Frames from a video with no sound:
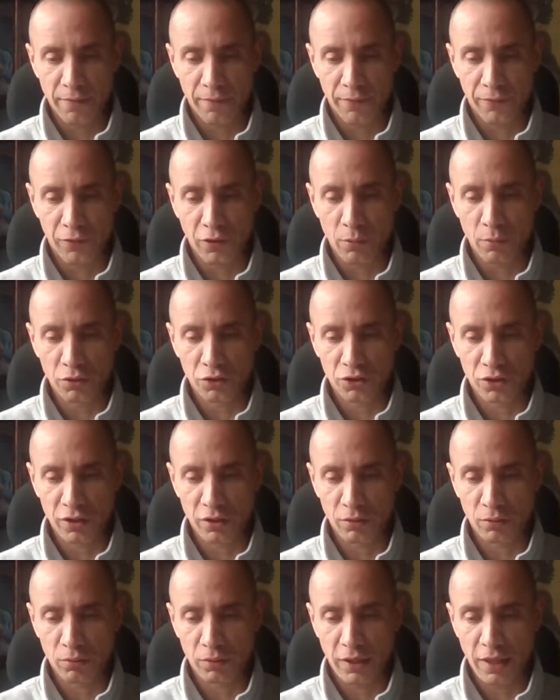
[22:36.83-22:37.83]
Fewer
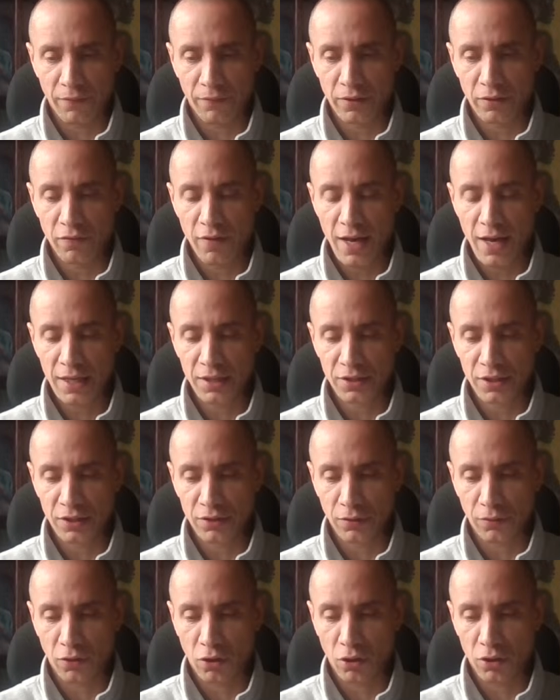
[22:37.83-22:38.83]
still, given the realities
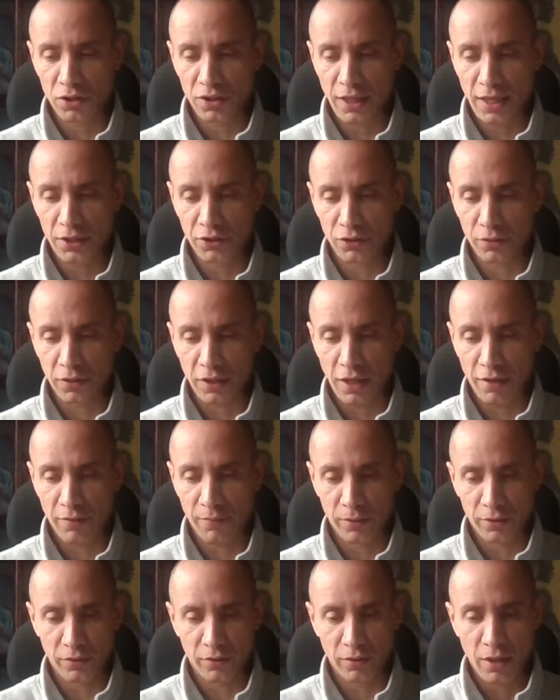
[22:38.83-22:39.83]
of coalition
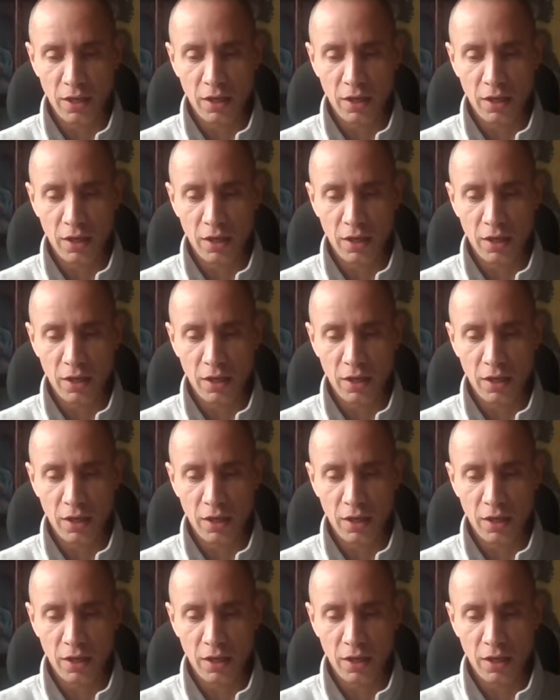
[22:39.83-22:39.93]
government,